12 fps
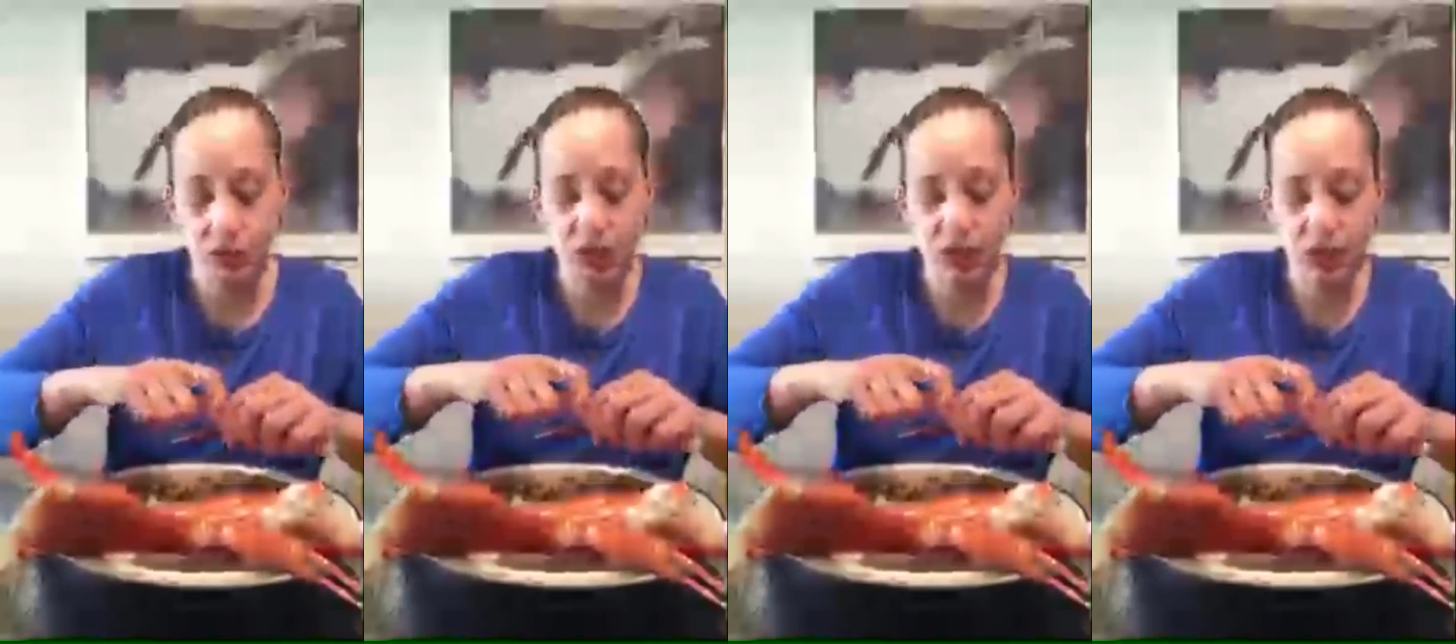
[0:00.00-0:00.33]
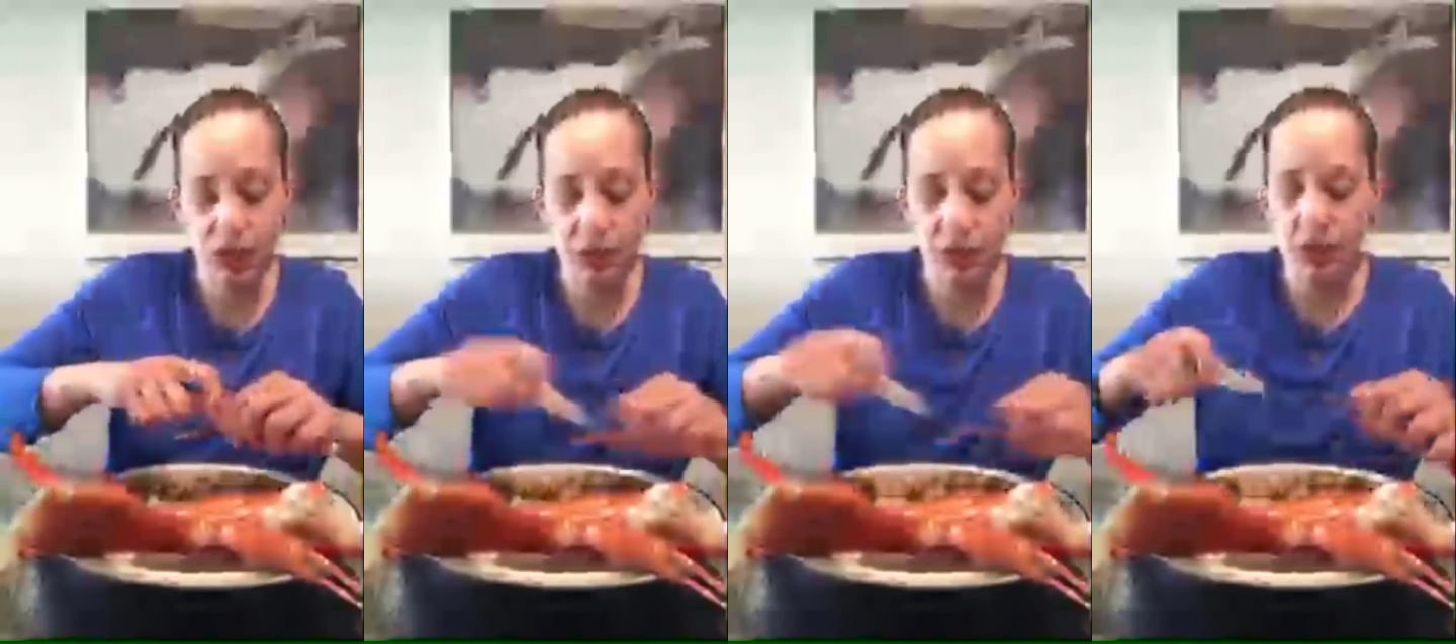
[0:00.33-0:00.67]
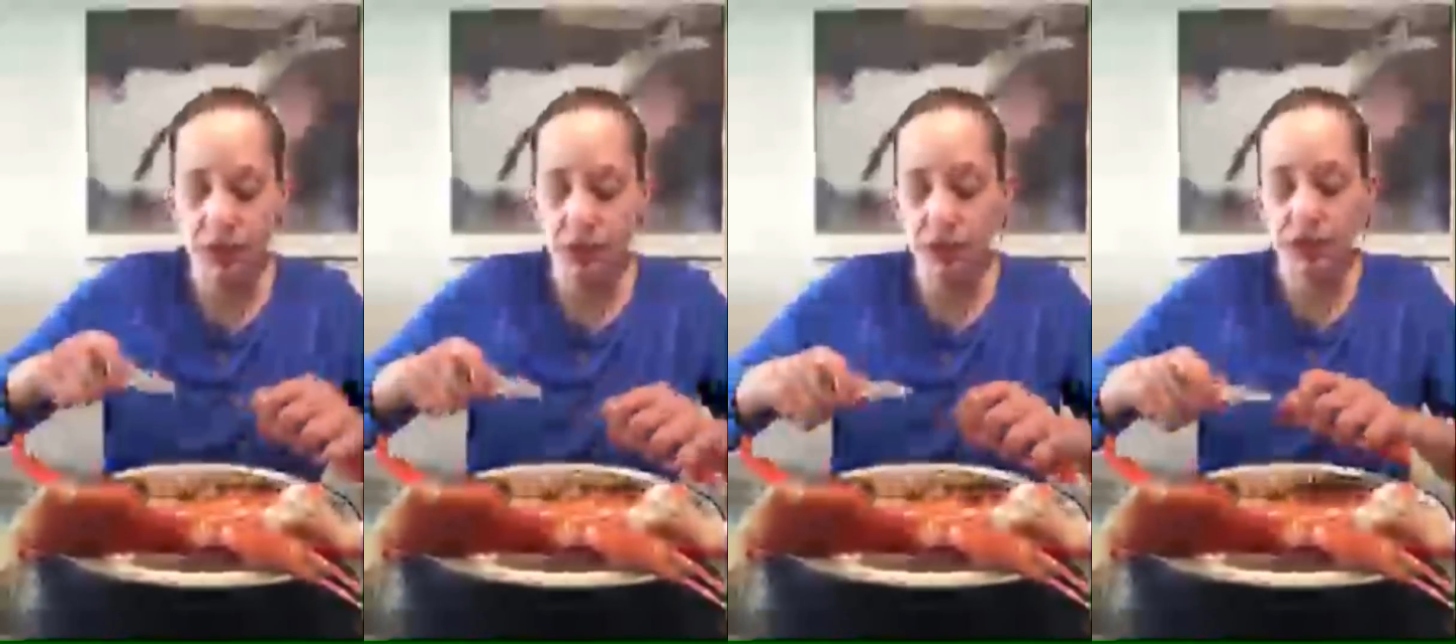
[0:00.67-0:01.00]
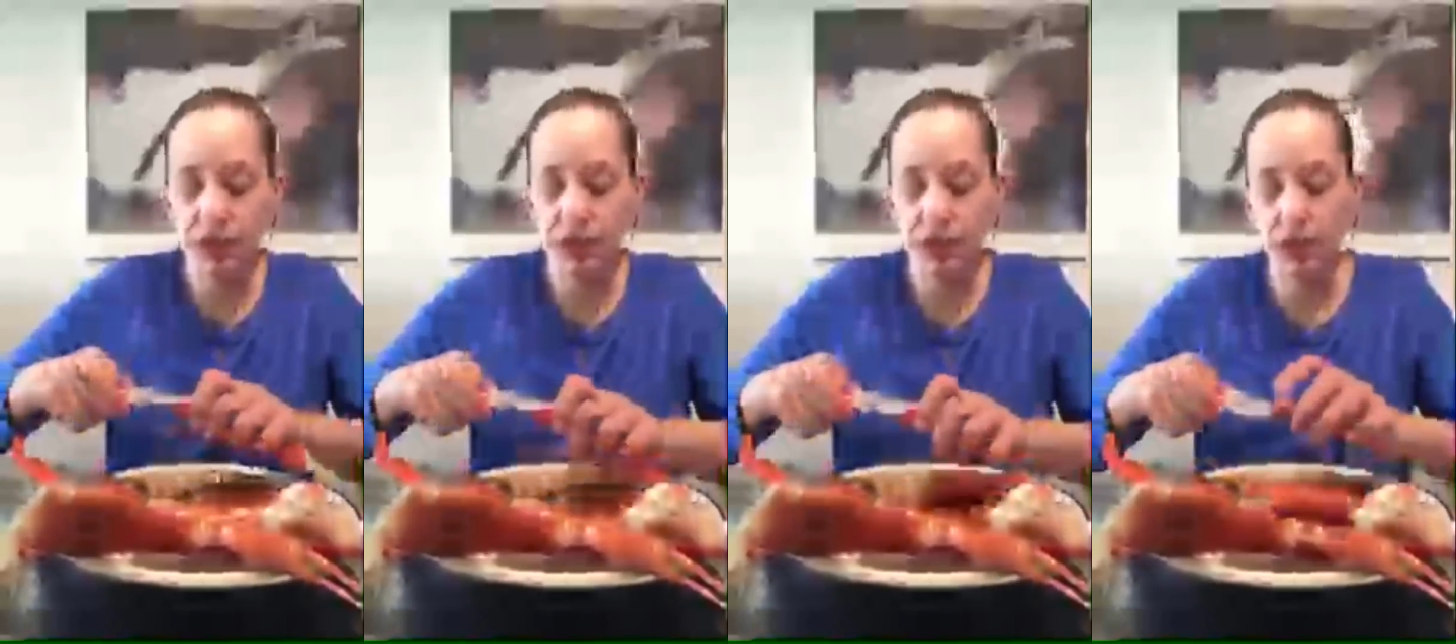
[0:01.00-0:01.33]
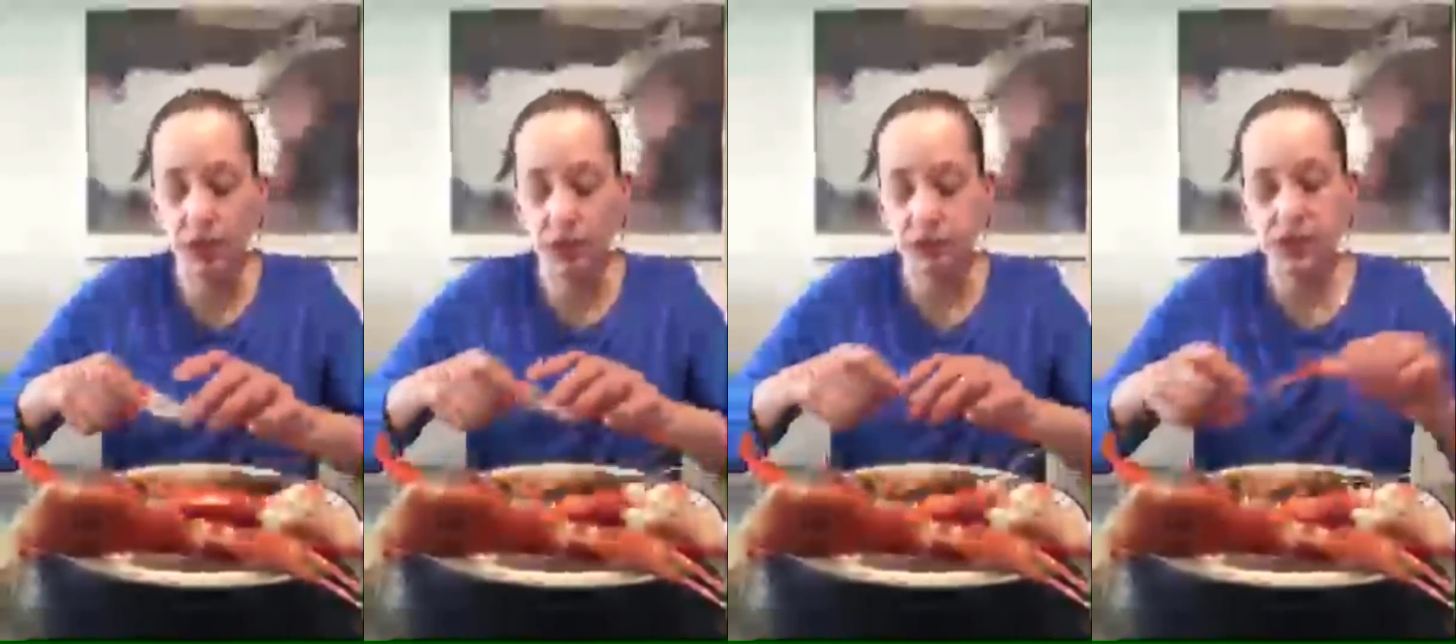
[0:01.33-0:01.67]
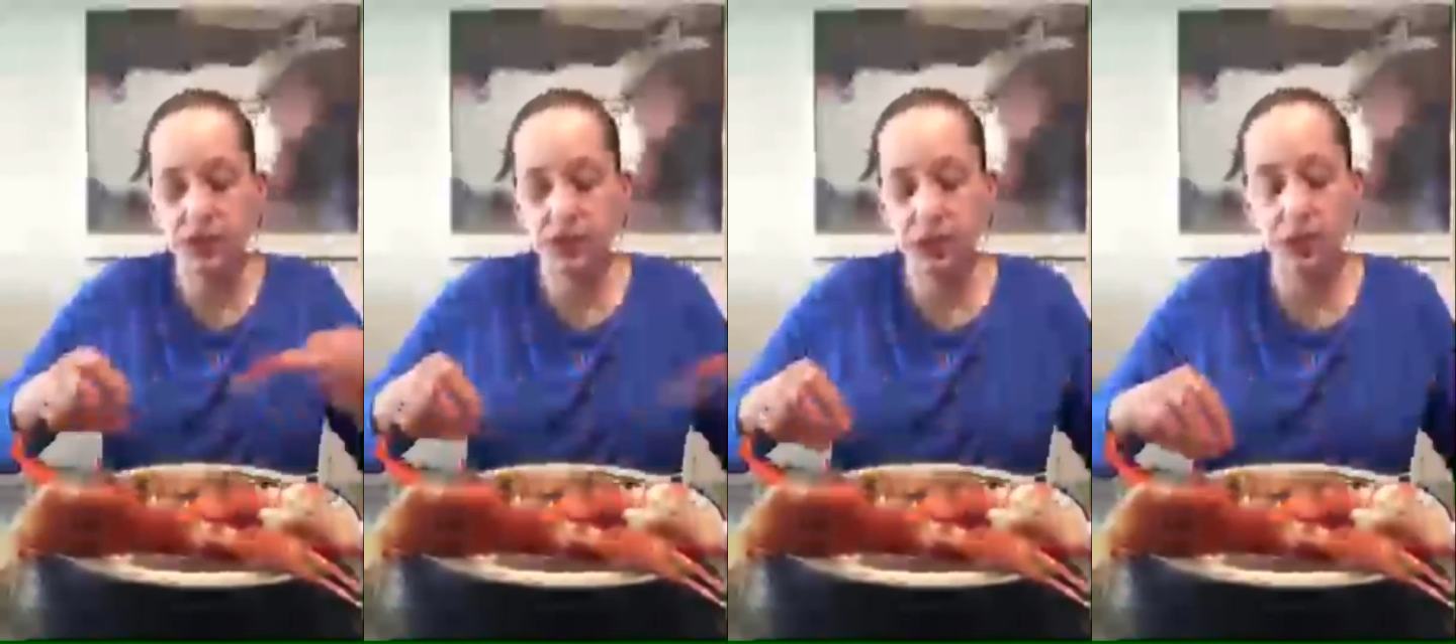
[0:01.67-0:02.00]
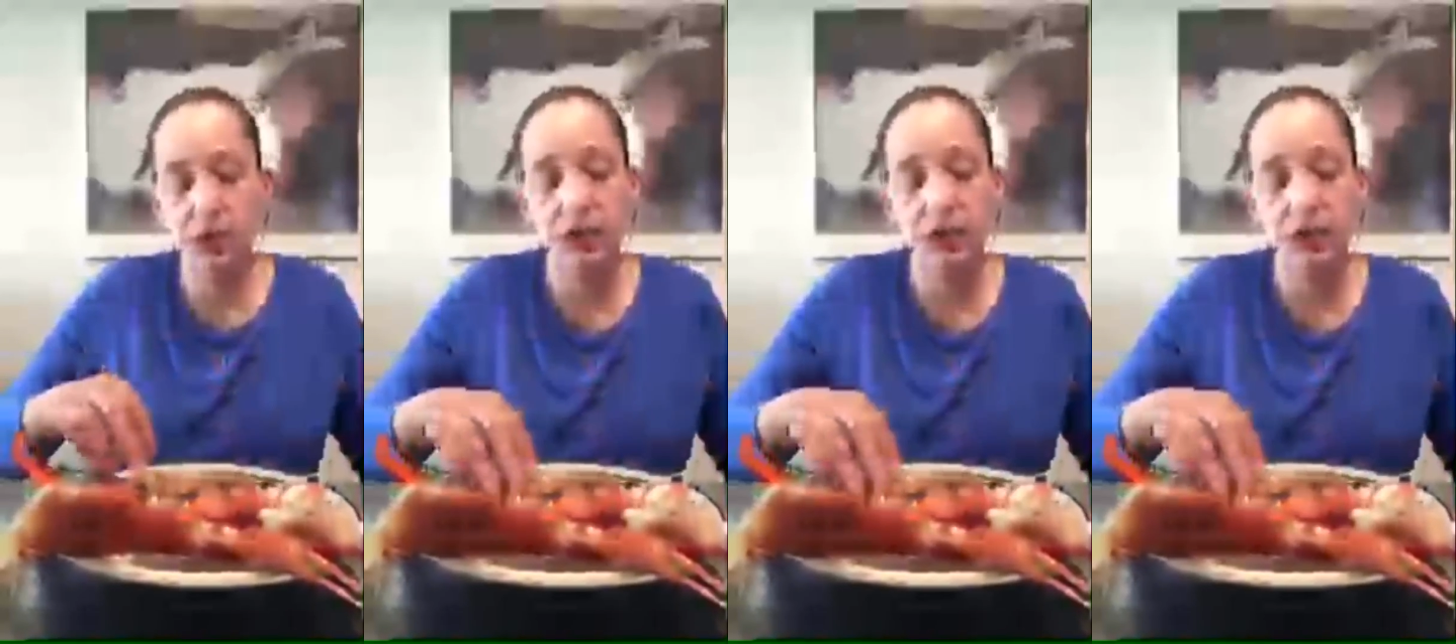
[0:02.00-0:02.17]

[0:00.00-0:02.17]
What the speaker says: that's coming up this season